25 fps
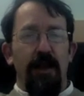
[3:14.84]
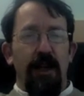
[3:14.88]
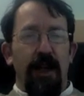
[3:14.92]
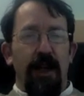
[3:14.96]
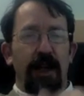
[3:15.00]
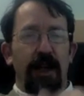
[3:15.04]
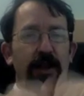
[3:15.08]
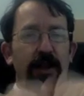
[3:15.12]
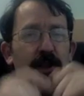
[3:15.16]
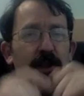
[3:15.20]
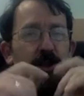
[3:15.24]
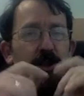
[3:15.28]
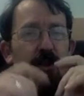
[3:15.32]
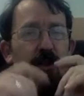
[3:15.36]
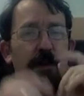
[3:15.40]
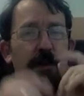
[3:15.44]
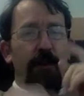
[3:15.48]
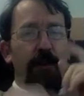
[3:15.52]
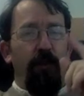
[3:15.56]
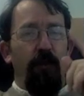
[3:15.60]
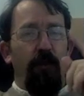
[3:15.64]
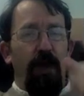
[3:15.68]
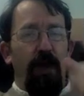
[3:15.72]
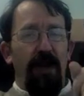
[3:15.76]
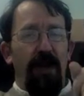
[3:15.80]
can you do me
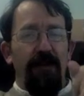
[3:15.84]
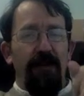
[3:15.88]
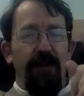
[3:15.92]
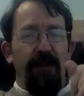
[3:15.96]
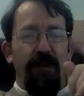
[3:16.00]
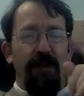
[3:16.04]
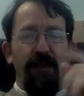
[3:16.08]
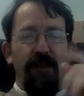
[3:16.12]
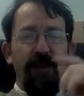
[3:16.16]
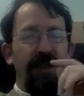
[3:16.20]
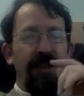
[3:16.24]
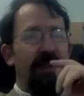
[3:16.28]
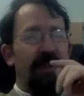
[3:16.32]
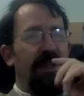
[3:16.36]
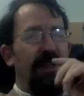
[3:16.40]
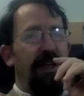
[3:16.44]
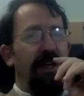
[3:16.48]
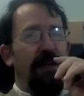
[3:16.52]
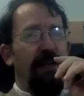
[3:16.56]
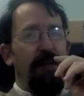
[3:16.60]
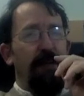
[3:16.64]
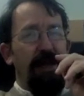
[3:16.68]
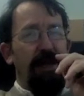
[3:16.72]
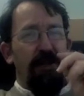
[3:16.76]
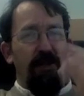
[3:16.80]
one favor? It's going to take
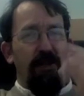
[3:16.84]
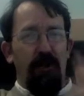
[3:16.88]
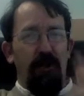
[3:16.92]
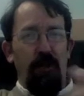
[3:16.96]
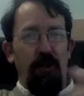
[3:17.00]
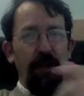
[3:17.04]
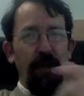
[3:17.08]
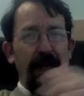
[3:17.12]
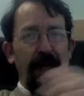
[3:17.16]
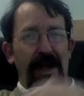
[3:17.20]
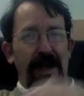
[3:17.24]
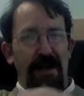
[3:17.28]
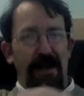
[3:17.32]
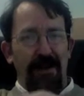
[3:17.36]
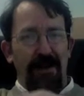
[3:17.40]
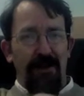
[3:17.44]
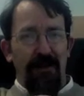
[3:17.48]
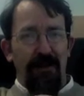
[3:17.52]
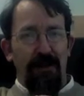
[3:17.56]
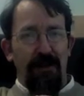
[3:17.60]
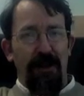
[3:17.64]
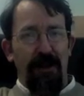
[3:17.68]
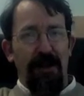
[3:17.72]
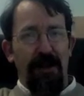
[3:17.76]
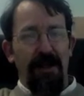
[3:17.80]
about two hours,
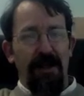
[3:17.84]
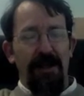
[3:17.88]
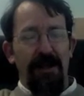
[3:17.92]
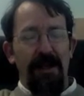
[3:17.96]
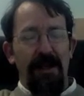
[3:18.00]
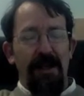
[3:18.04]
right?